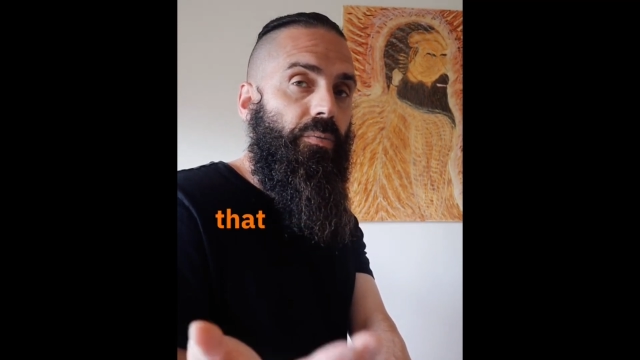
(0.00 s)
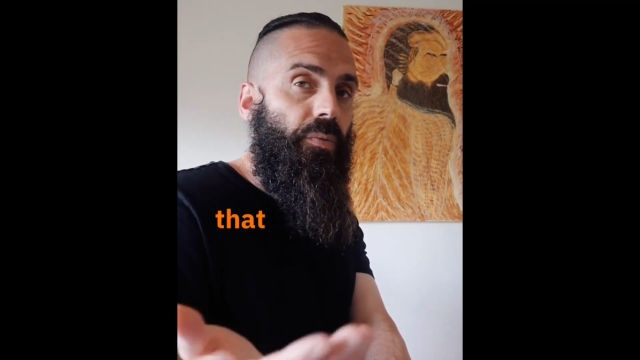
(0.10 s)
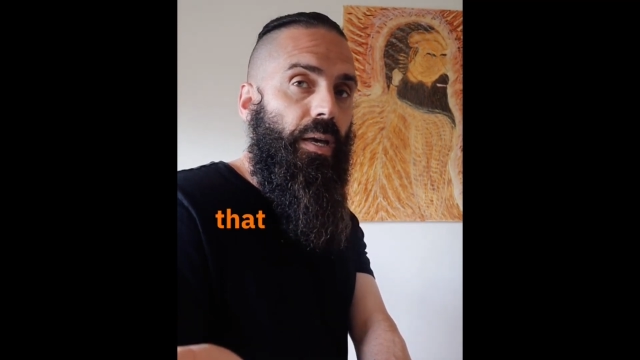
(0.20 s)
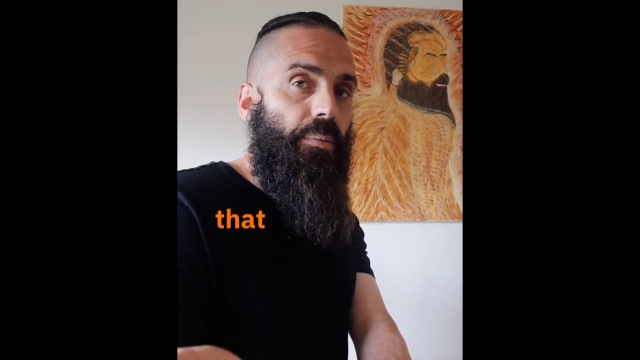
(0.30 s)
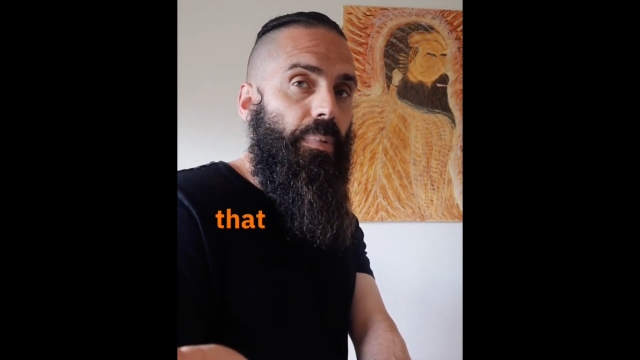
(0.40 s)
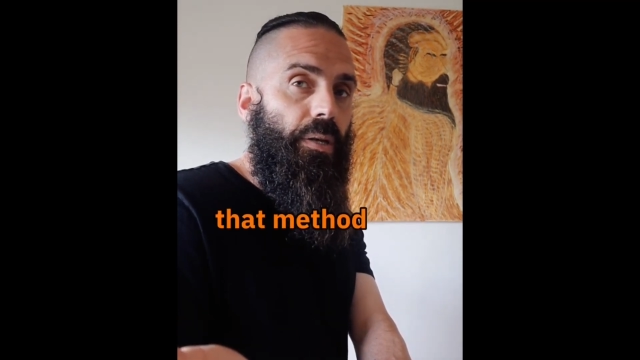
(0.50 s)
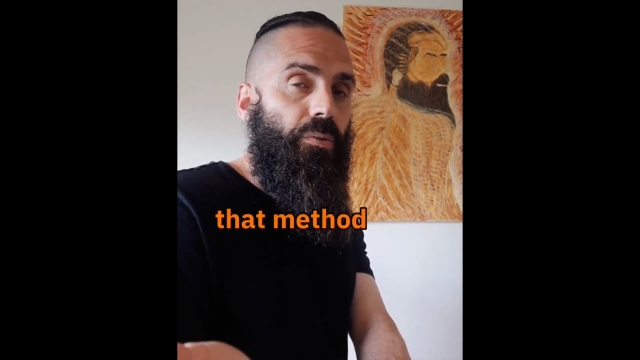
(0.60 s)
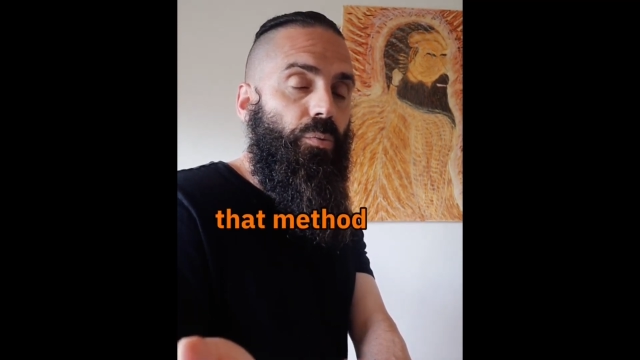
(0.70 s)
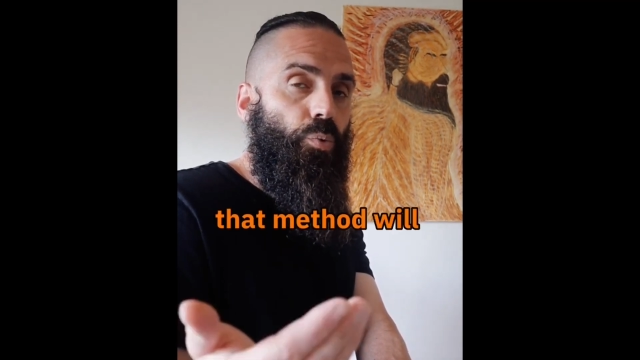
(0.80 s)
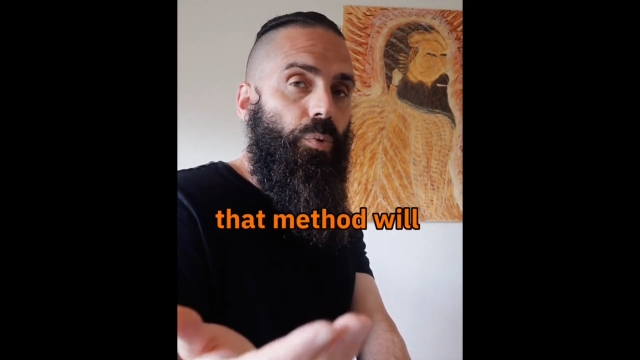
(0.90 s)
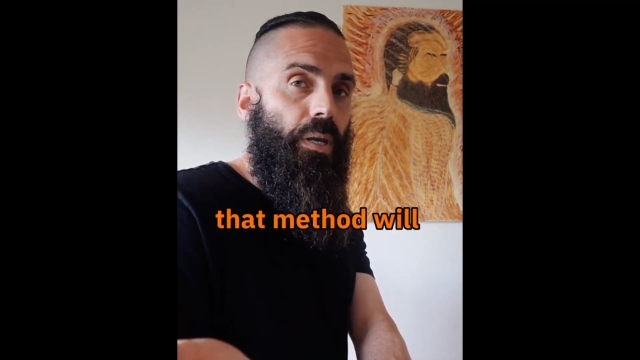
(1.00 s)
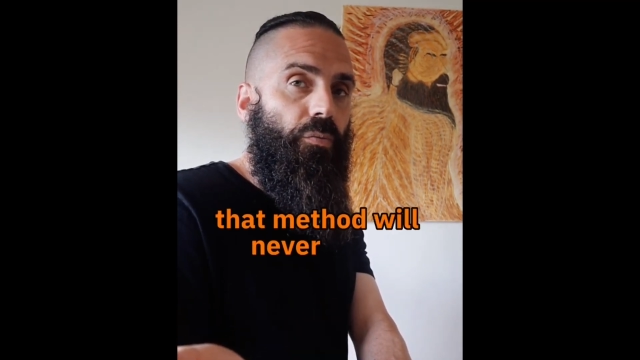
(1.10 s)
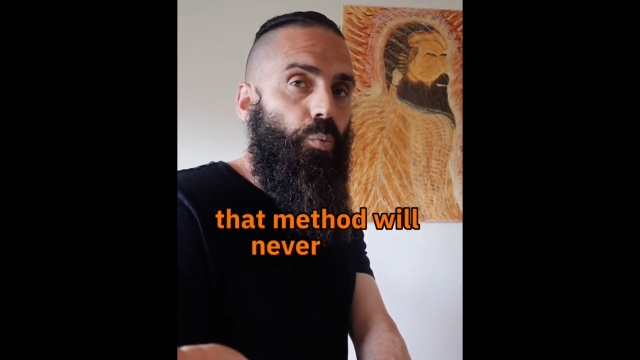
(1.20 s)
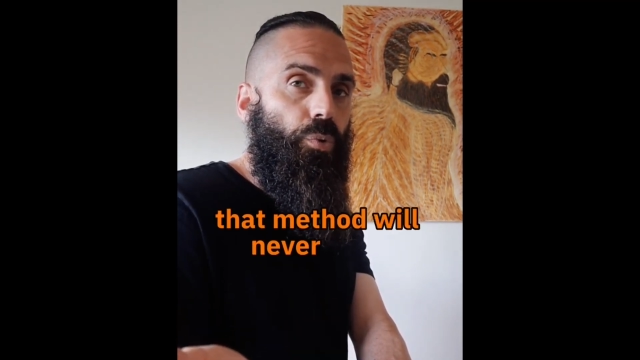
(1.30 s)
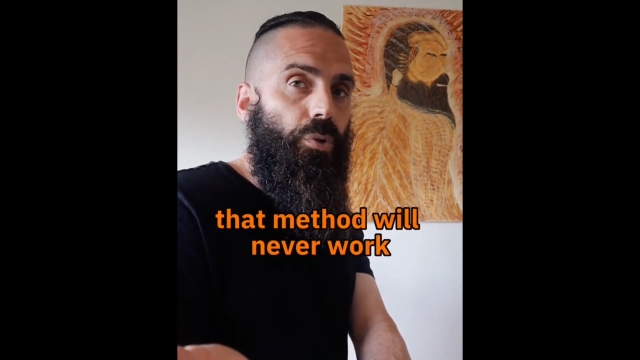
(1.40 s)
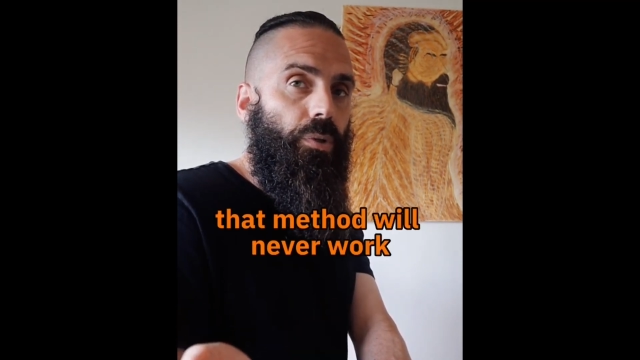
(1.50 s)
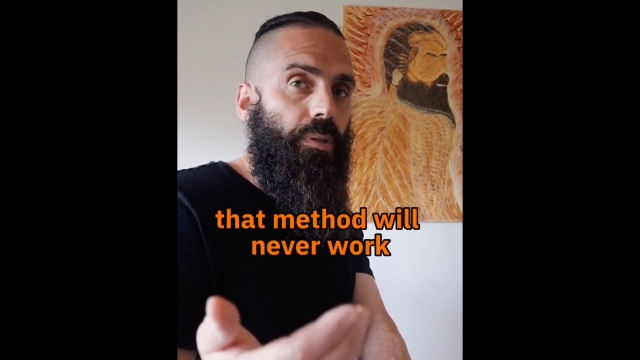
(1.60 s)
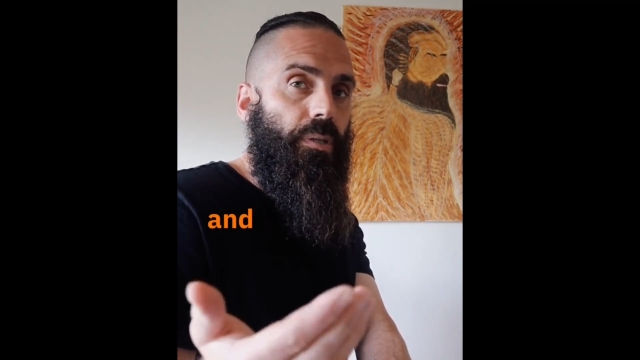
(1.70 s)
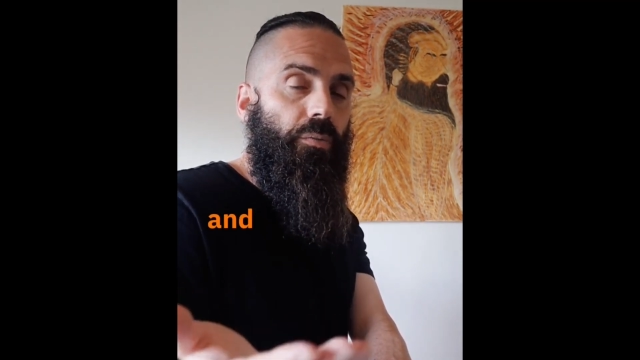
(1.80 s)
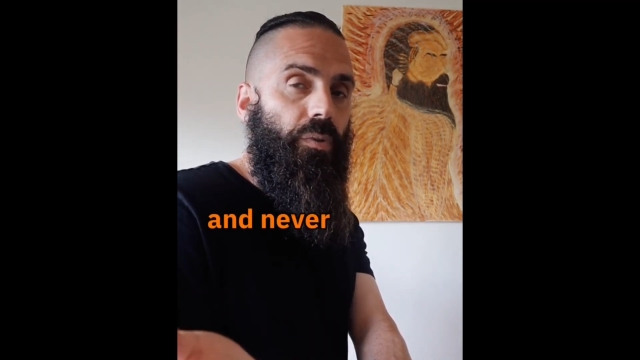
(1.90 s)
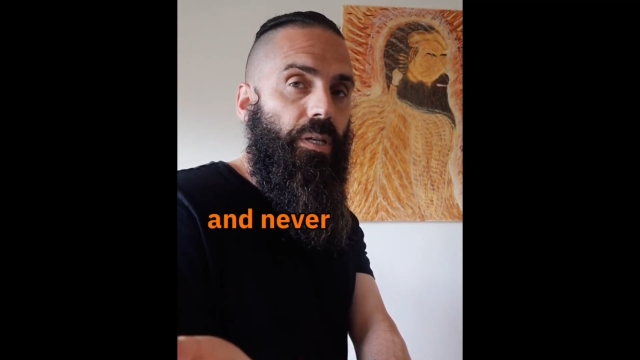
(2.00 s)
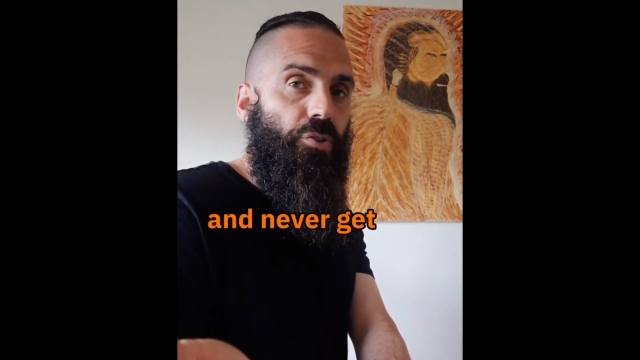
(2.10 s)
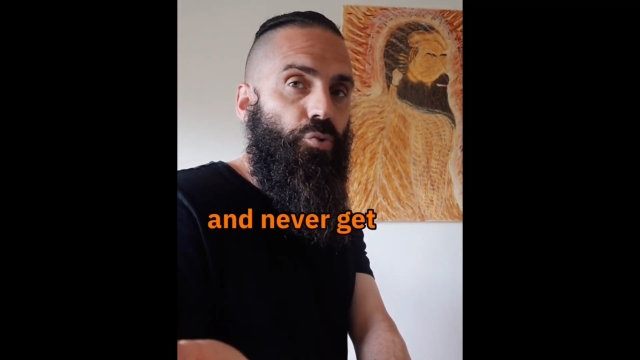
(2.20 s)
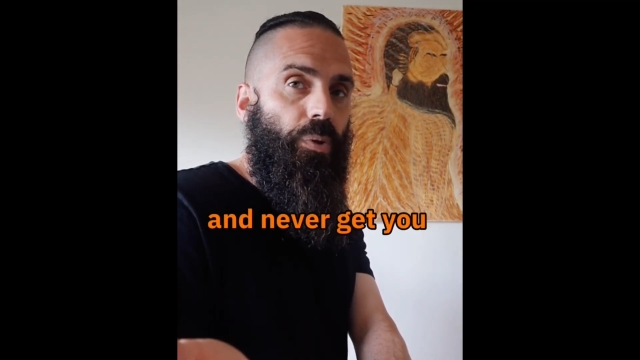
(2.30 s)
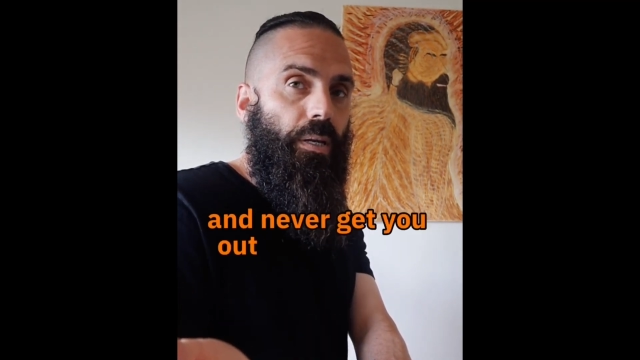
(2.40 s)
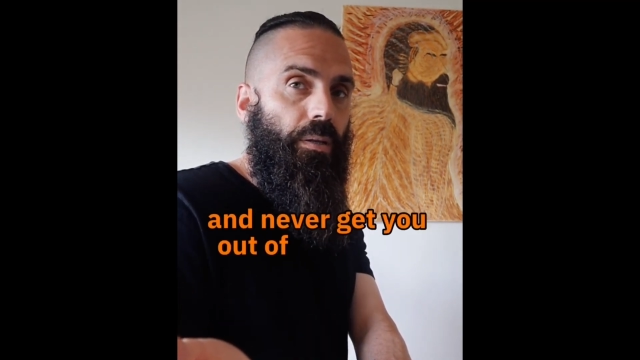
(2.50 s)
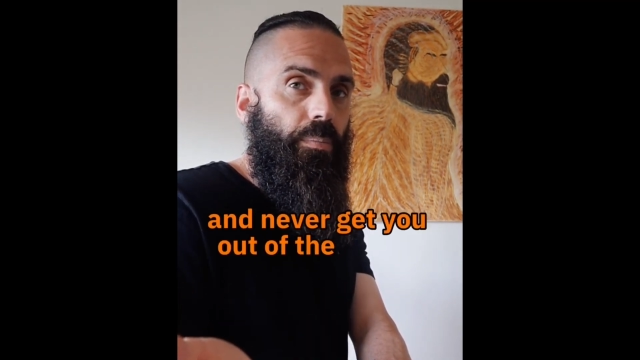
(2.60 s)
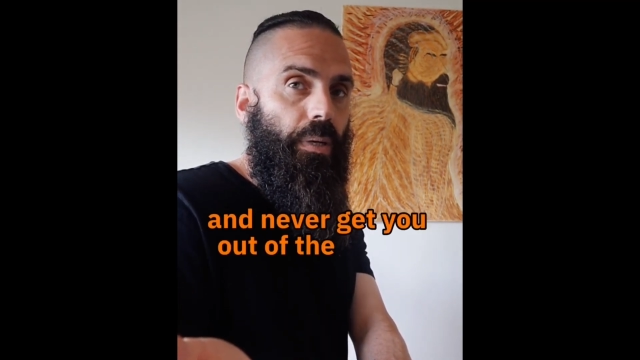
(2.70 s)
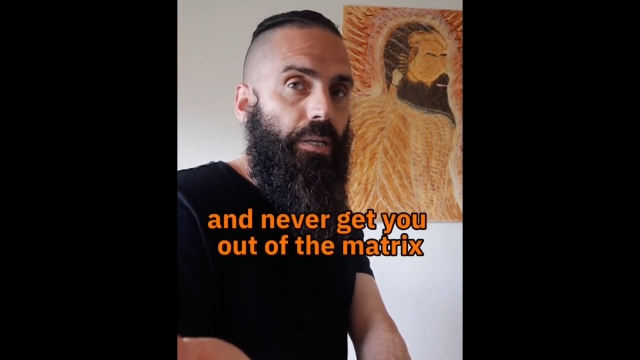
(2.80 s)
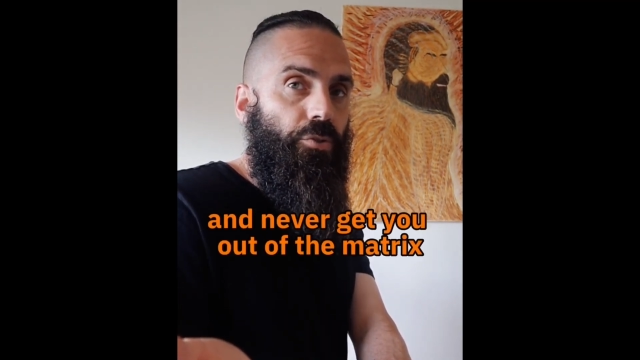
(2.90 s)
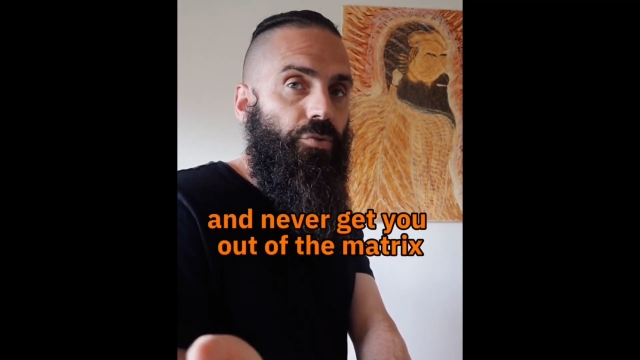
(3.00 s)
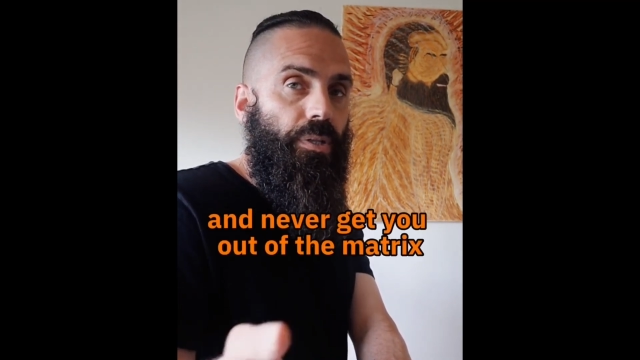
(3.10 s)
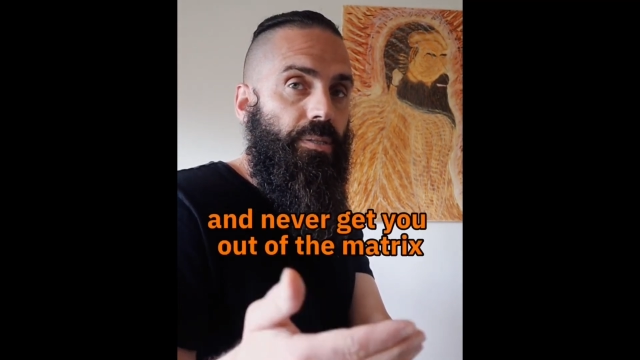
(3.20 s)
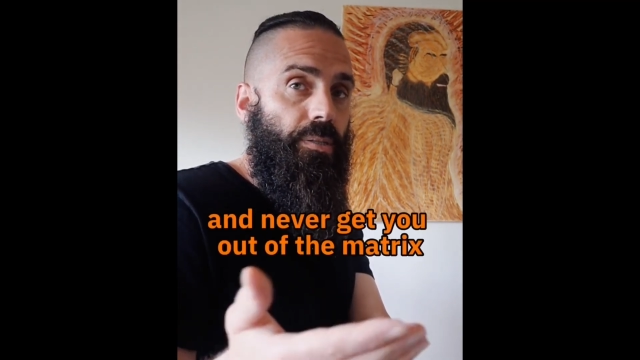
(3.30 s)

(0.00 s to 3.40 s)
That method will never work and never get you out of the Matrix.